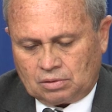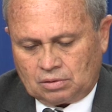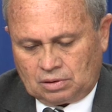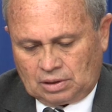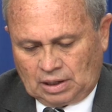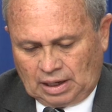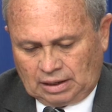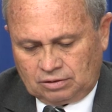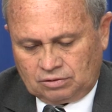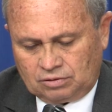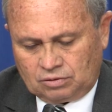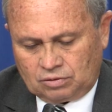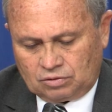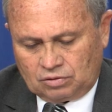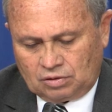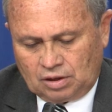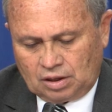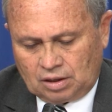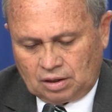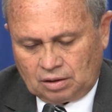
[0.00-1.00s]
That is to
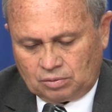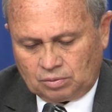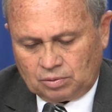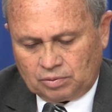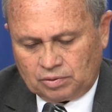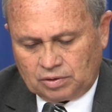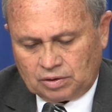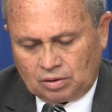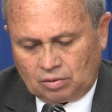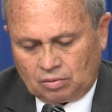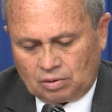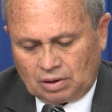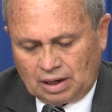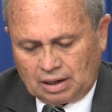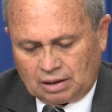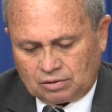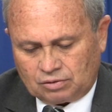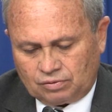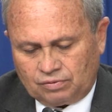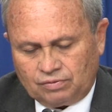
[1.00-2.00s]
say that we would now
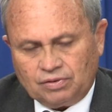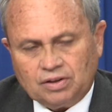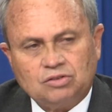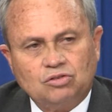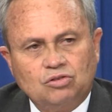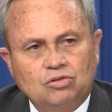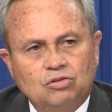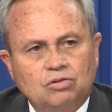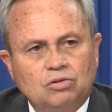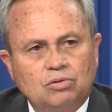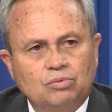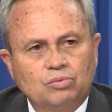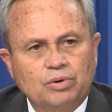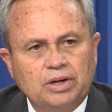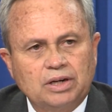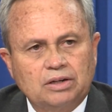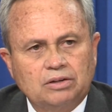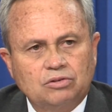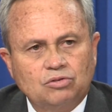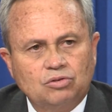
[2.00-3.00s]
ask Fitch to
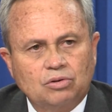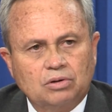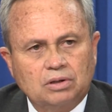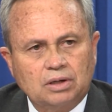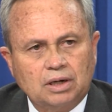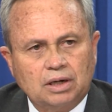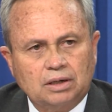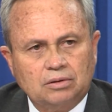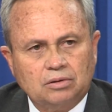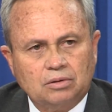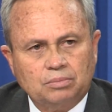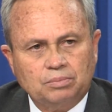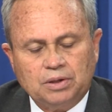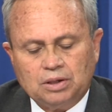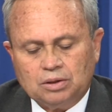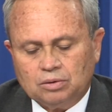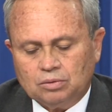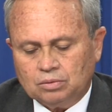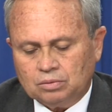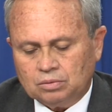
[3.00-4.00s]
rate Trinidad and
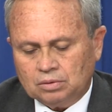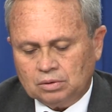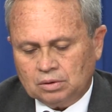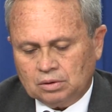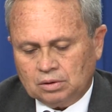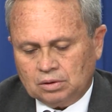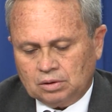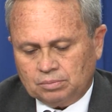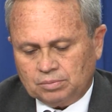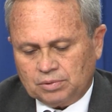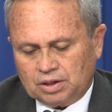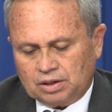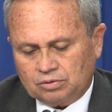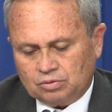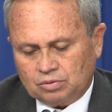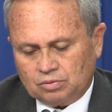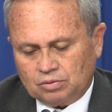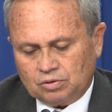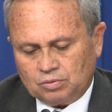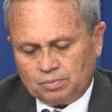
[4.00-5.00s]
Tobago. Because
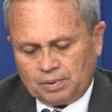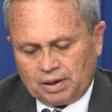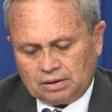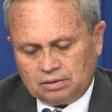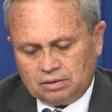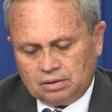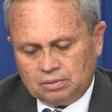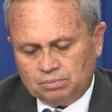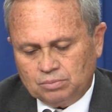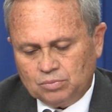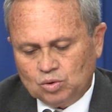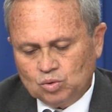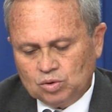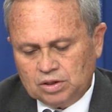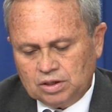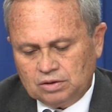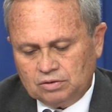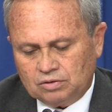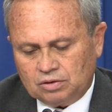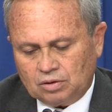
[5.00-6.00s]
with respect to the
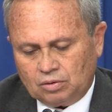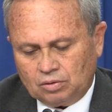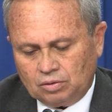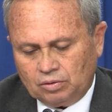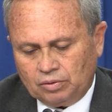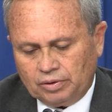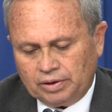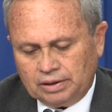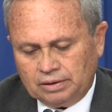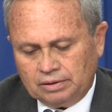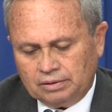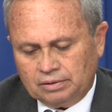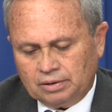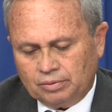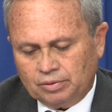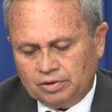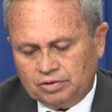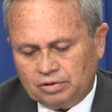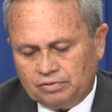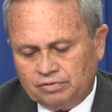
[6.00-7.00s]
Moody's downgrade,
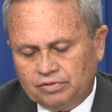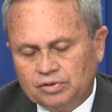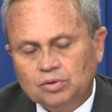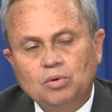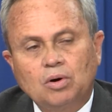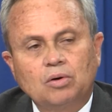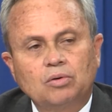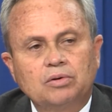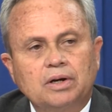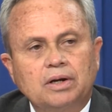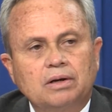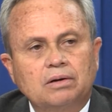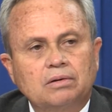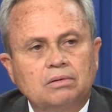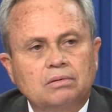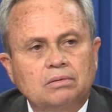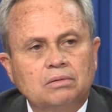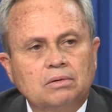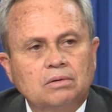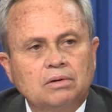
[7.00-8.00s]
there is a view out there,
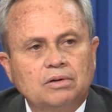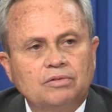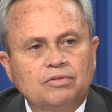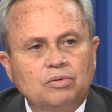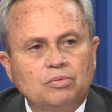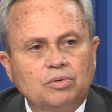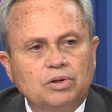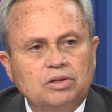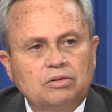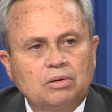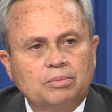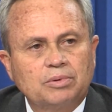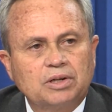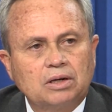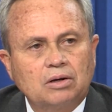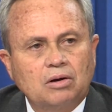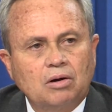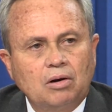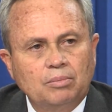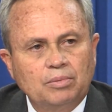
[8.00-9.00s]
if you read some of the
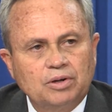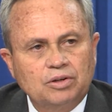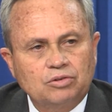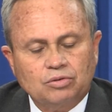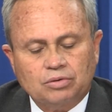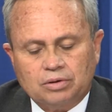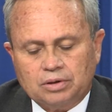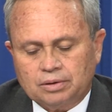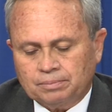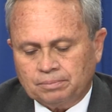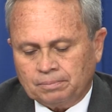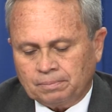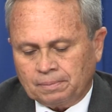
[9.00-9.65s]
commentary,